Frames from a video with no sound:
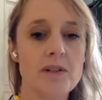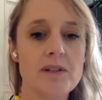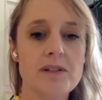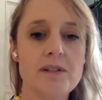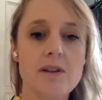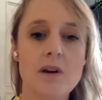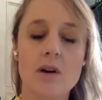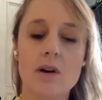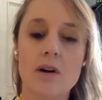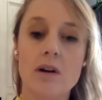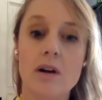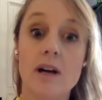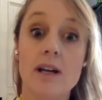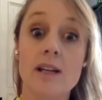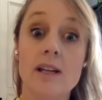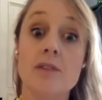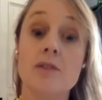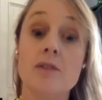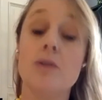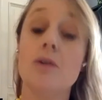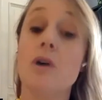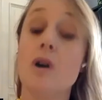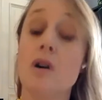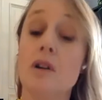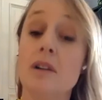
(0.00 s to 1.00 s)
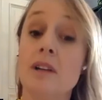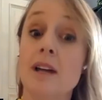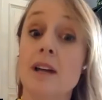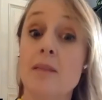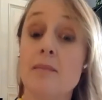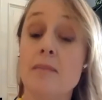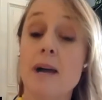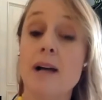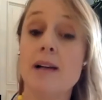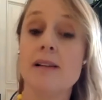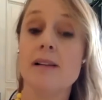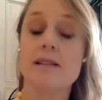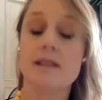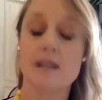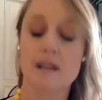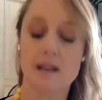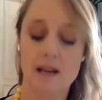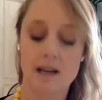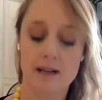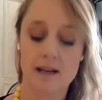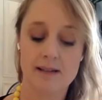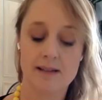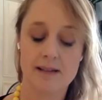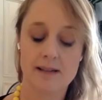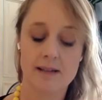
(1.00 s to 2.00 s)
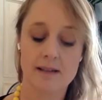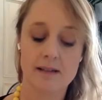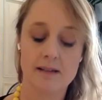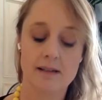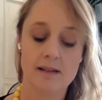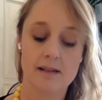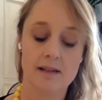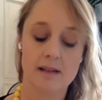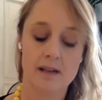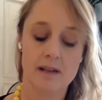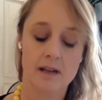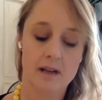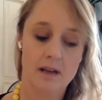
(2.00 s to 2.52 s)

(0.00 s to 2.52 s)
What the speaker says: So I do online masterclasses,